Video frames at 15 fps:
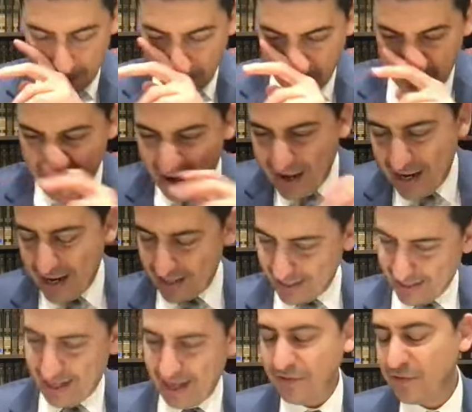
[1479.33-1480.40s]
Umay
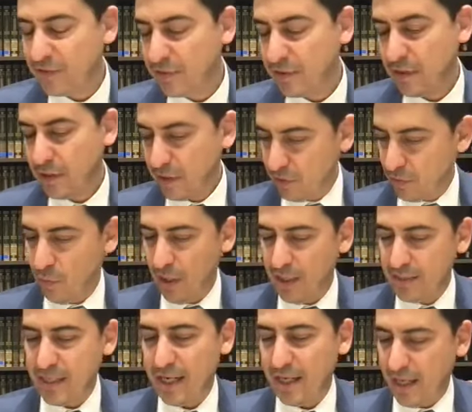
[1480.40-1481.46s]
Achat, what
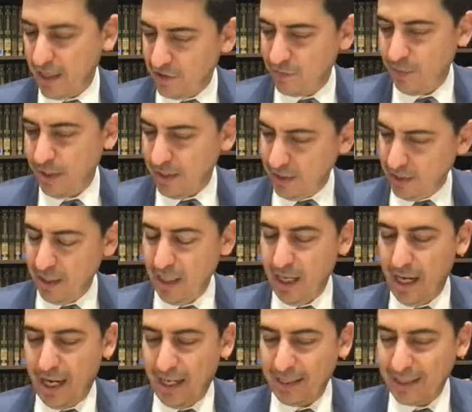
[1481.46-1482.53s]
does Achat mean?
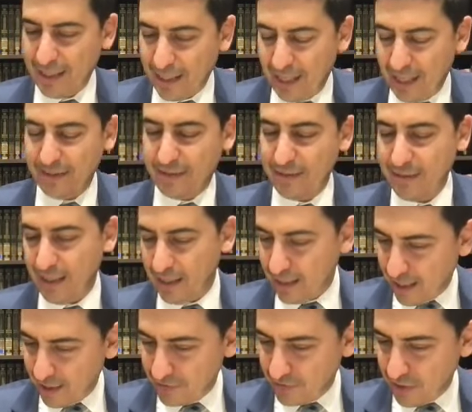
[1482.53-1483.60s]
Archalta de
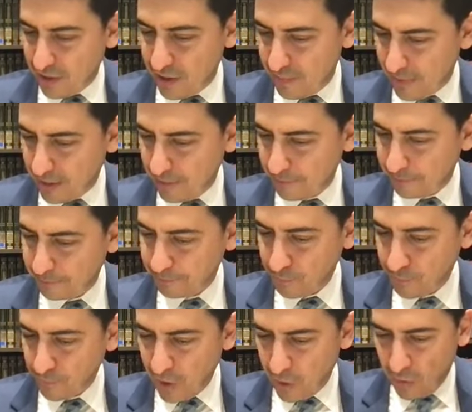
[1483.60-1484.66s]
Achat Ka'amar.
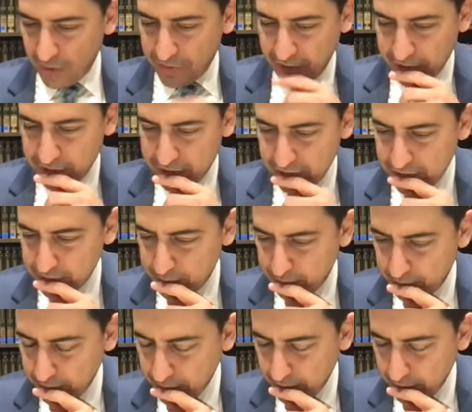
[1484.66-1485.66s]
Oh, I think I just said this.